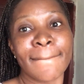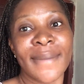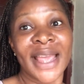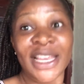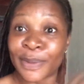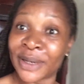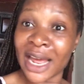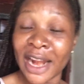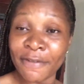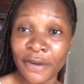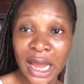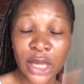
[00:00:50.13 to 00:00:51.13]
He's been
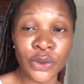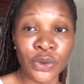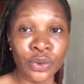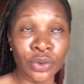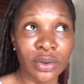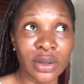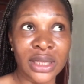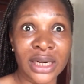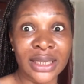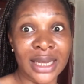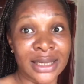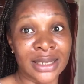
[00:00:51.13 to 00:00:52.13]
around for like
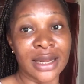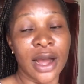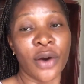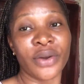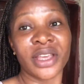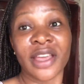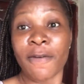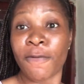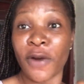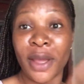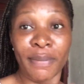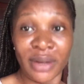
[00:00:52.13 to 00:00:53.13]
2-3 days now. He came
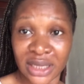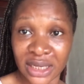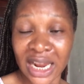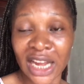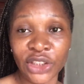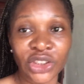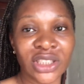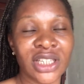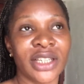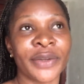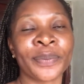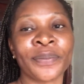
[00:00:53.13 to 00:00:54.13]
for a meeting.
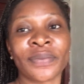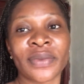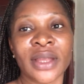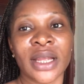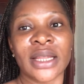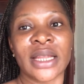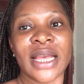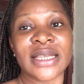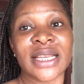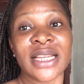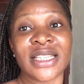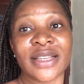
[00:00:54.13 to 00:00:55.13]
Actually, they
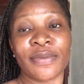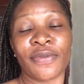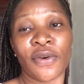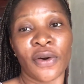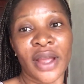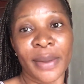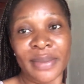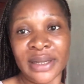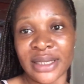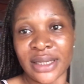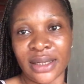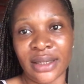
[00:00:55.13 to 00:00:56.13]
sent him for a
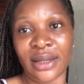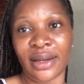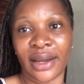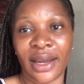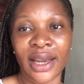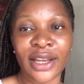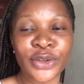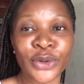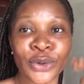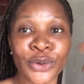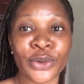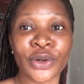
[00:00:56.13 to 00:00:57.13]
meeting here,
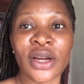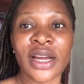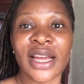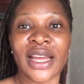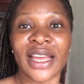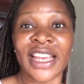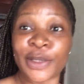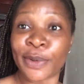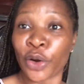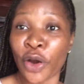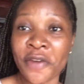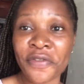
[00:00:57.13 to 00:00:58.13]
so he's
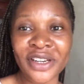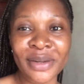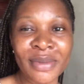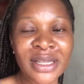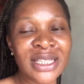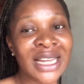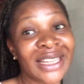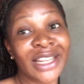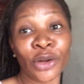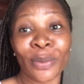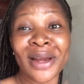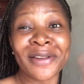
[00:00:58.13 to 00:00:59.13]
been going for the meeting and
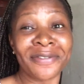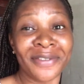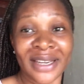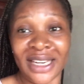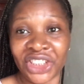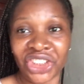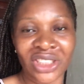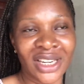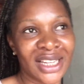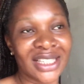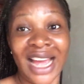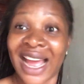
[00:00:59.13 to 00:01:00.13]
they normally finish
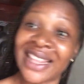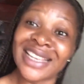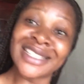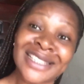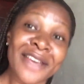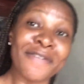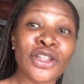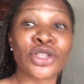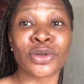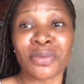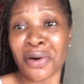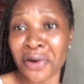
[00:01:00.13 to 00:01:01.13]
late, and he's leaving
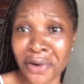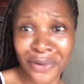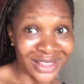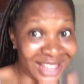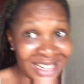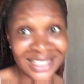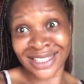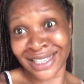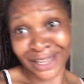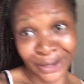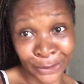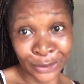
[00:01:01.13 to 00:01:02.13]
tomorrow without
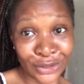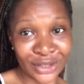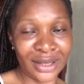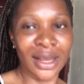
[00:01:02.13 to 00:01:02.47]
seeing us.